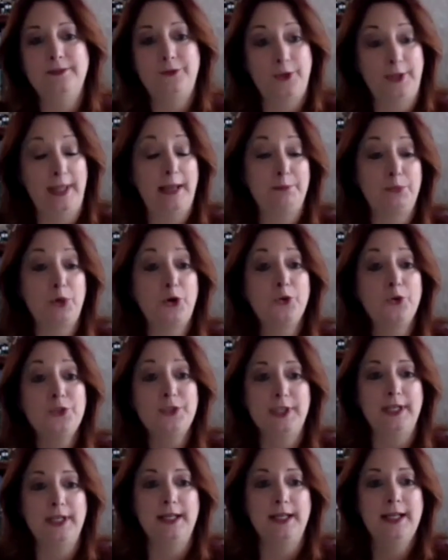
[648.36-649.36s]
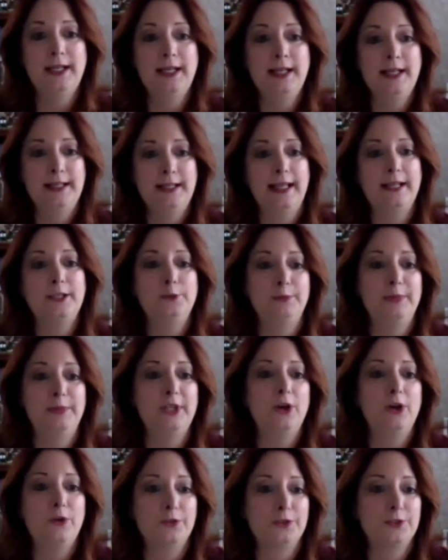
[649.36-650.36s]
for that person, that can
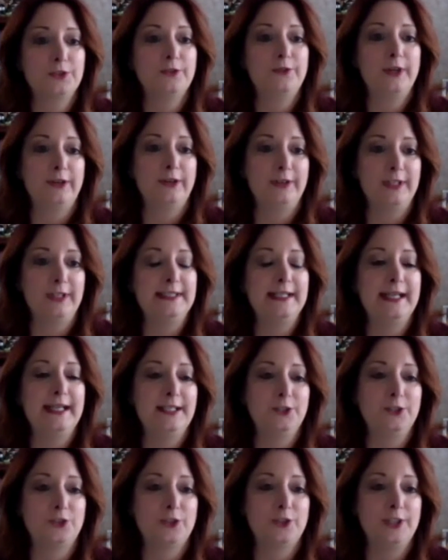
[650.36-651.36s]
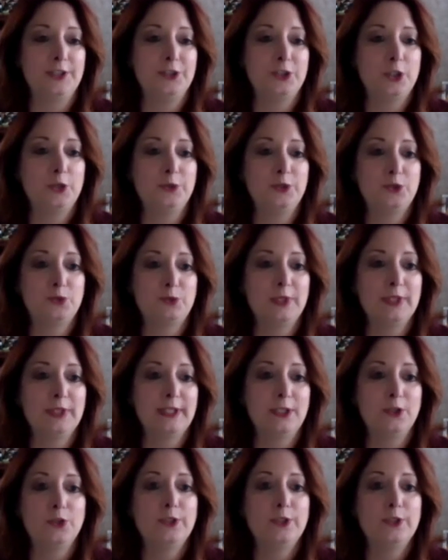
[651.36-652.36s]
be also very dangerous. So it's
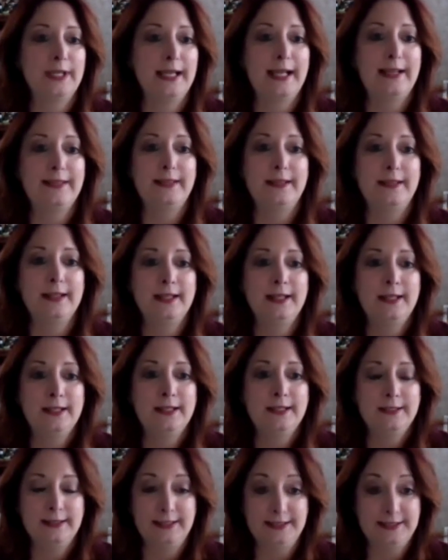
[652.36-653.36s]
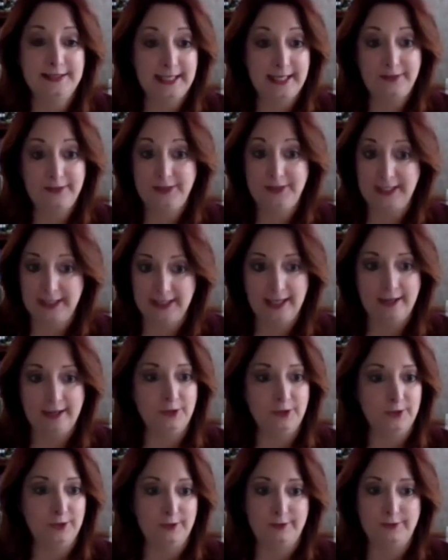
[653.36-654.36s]
really looking at the safety
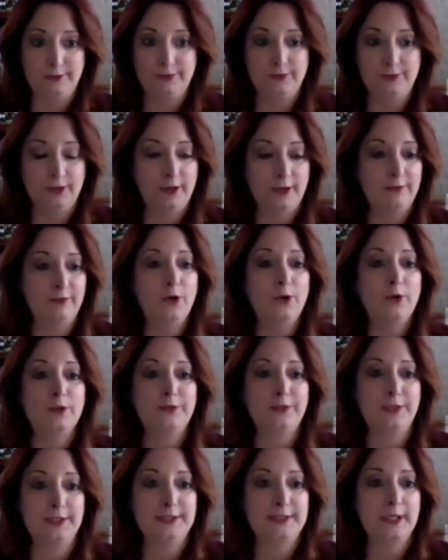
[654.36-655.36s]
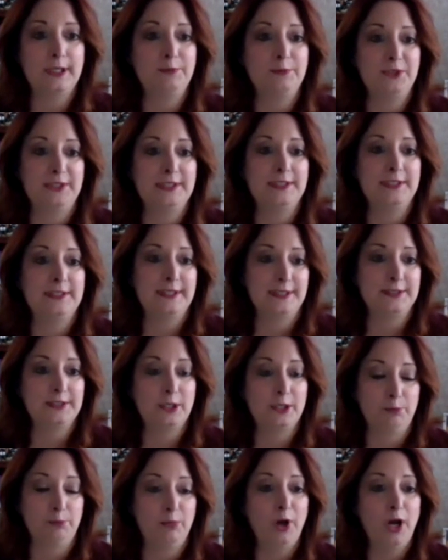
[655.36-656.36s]
level of all of the substances
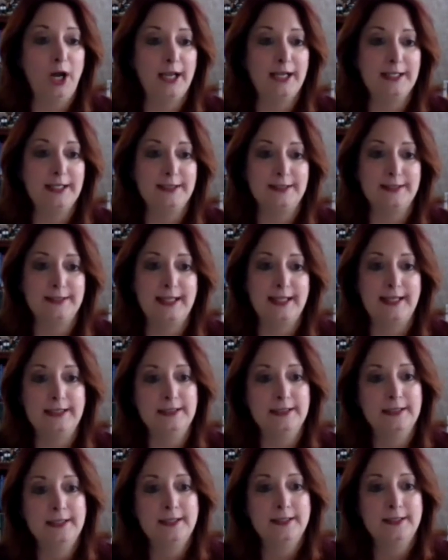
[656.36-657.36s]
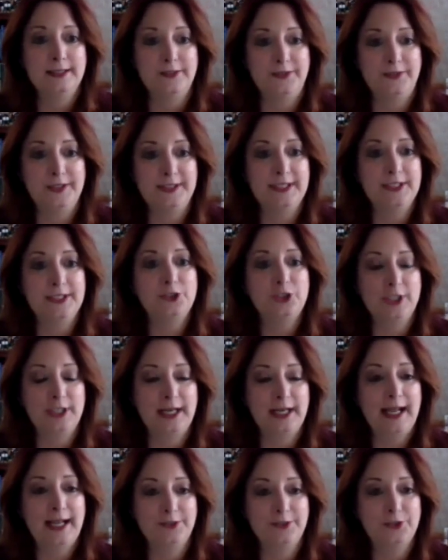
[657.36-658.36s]
combined that the
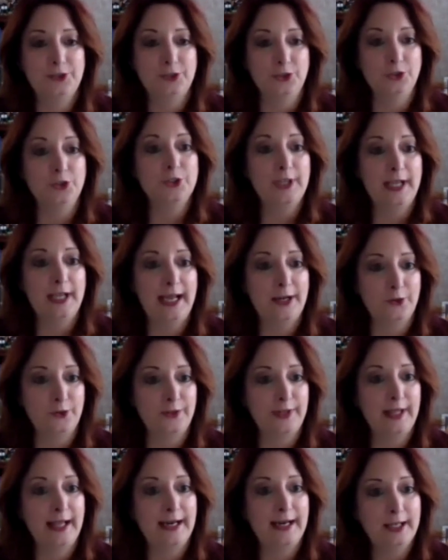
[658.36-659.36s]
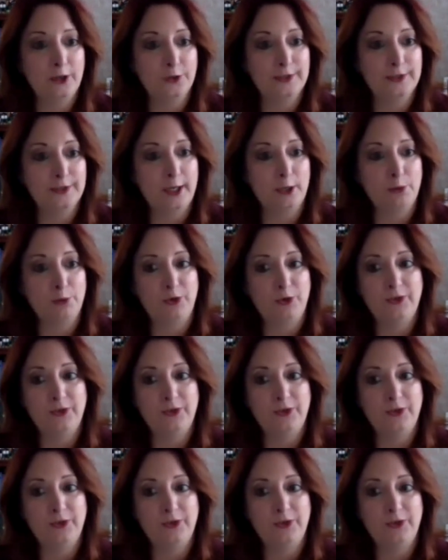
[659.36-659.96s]
physician has to look at, or that healthcare